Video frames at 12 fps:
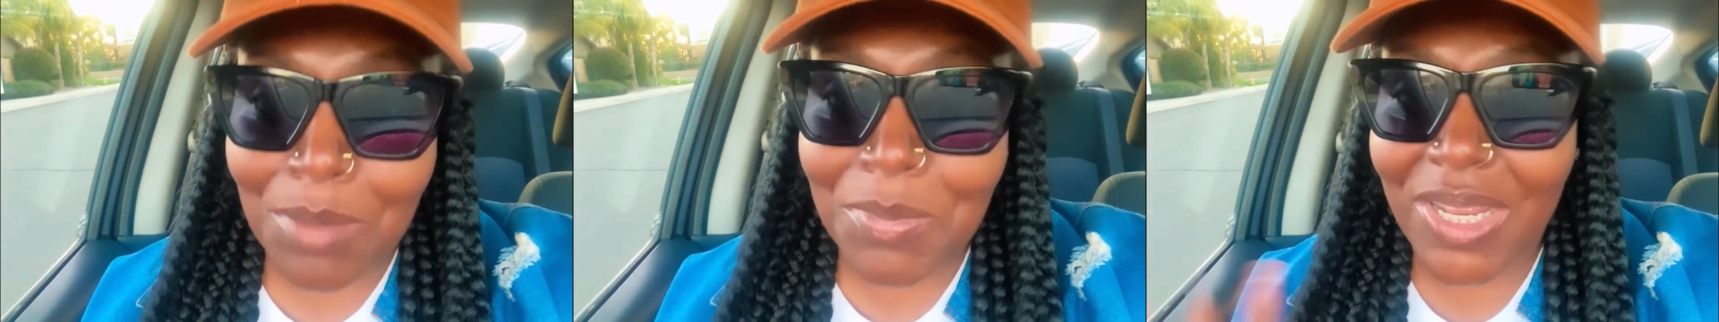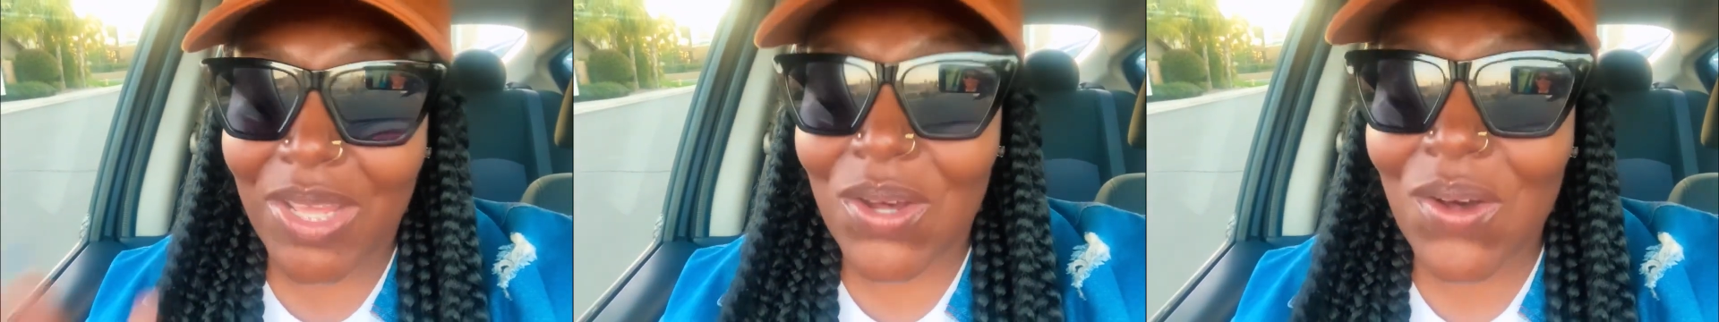
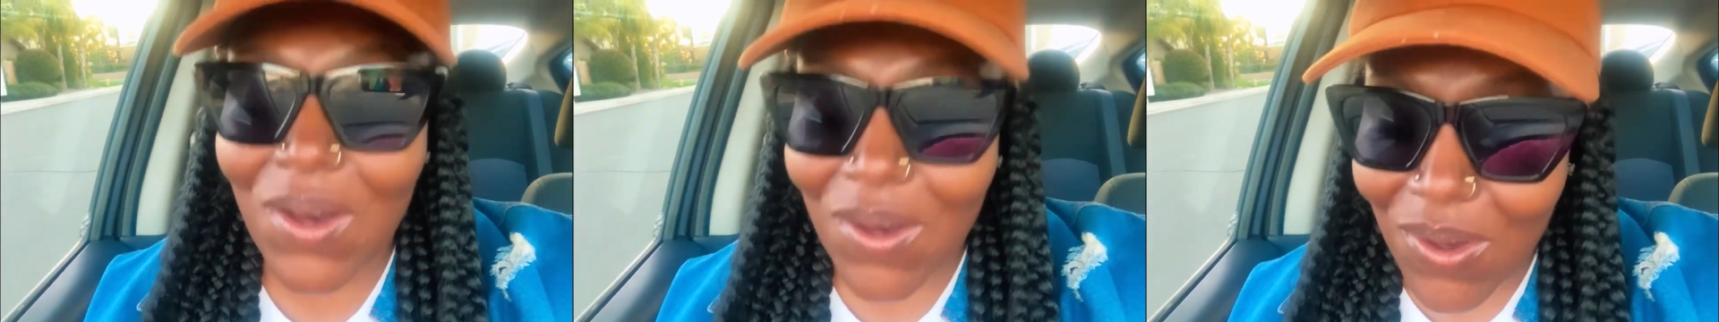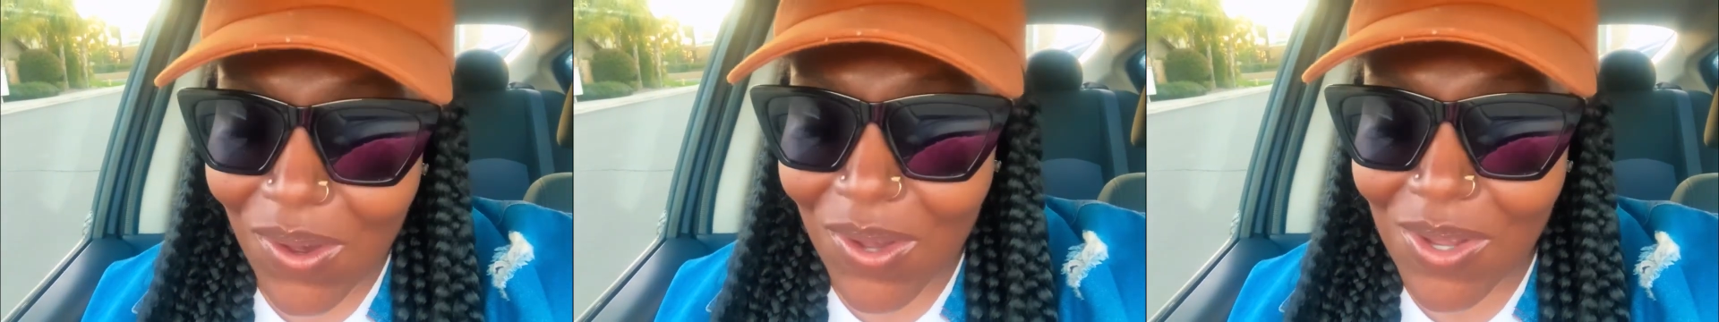nail
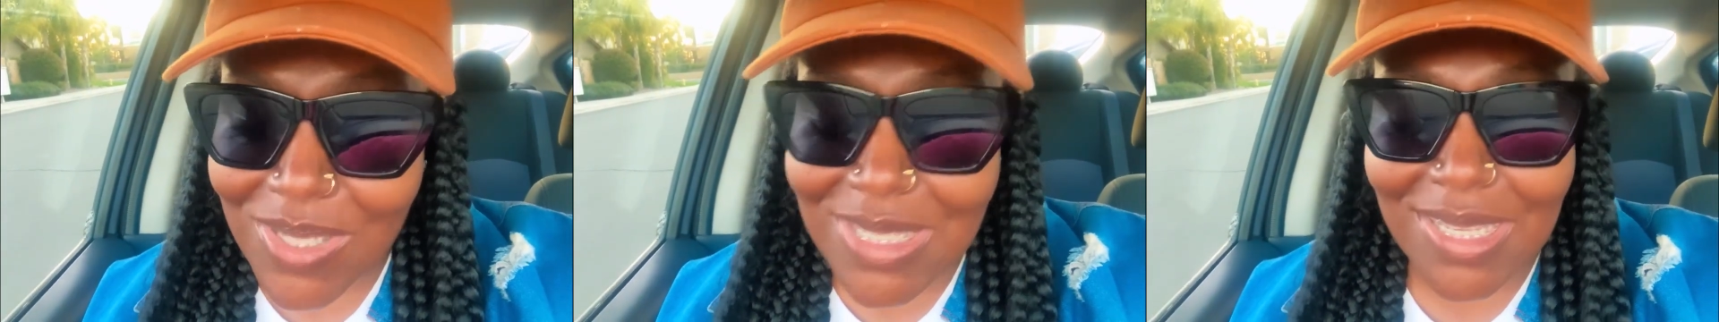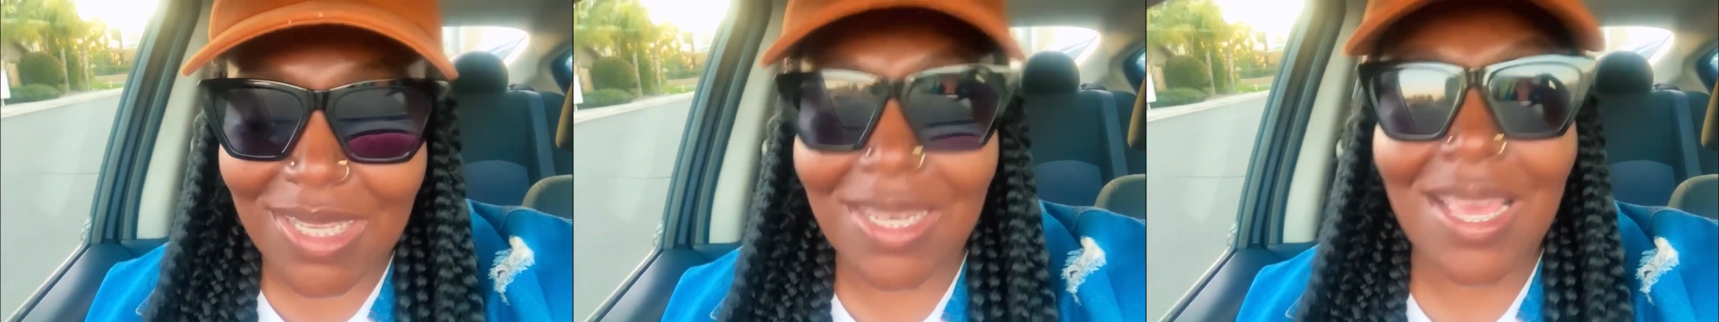hauls
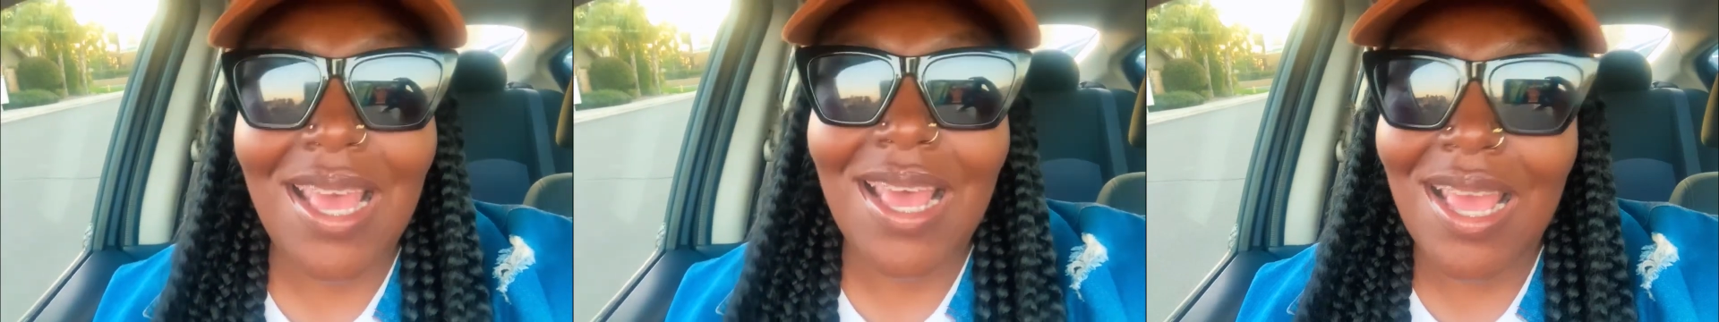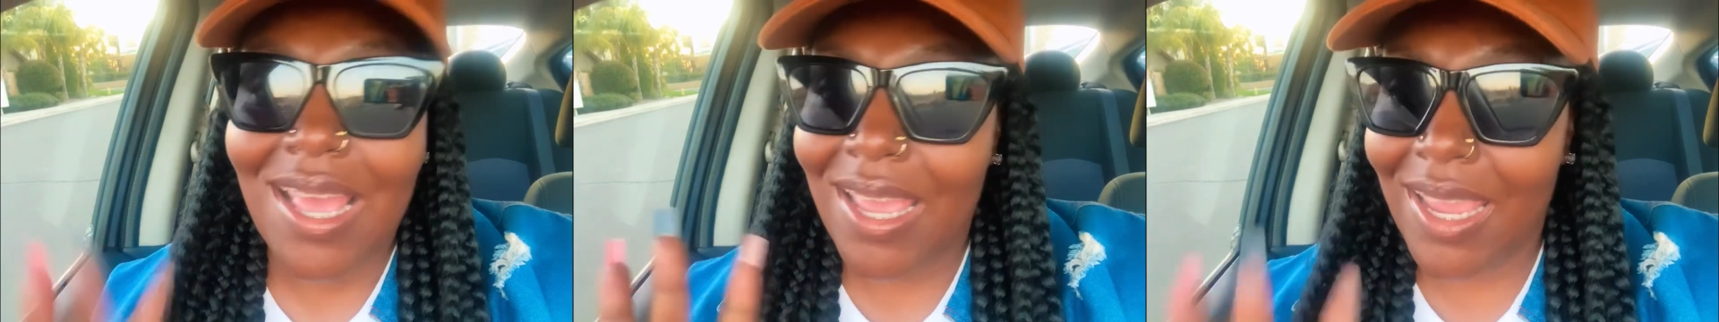and
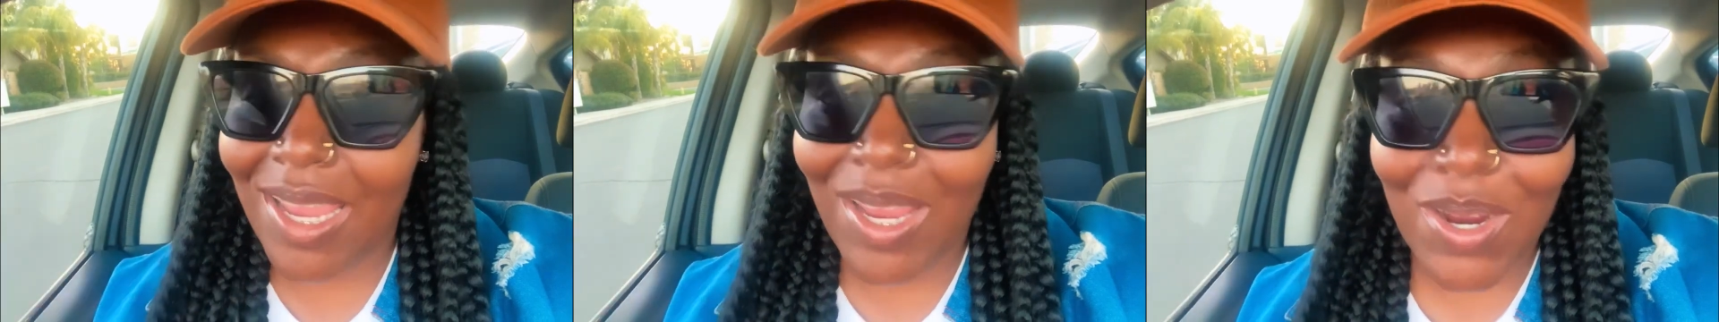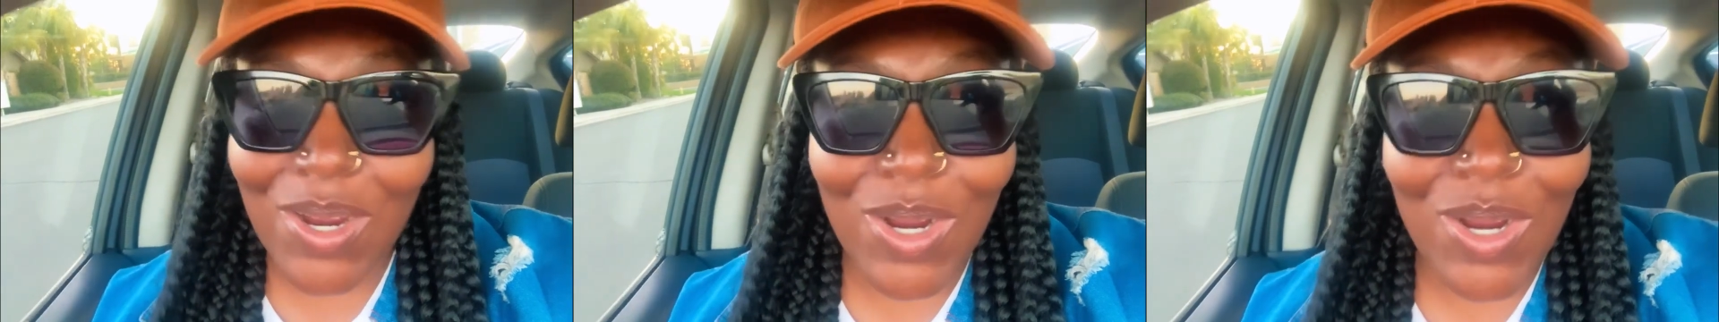
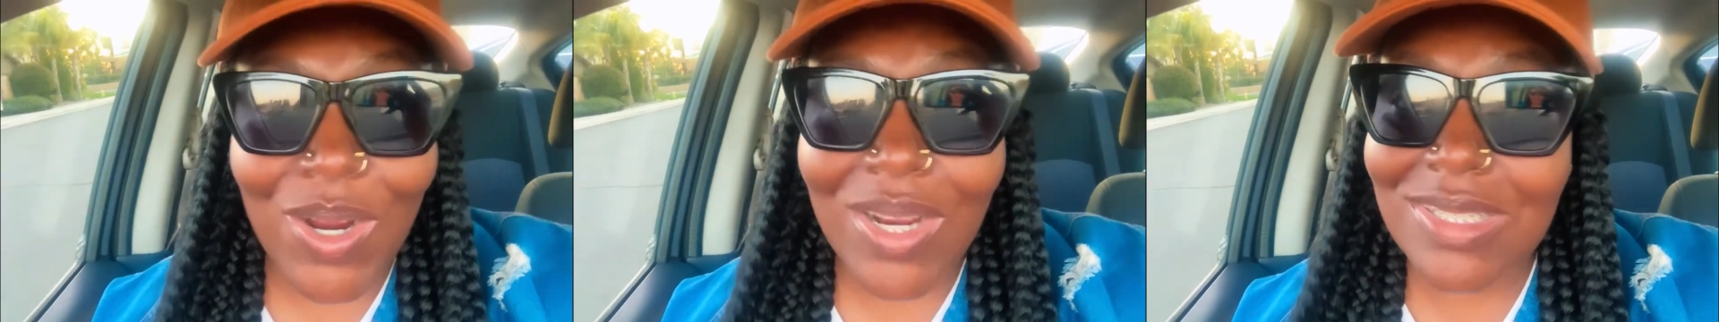hair.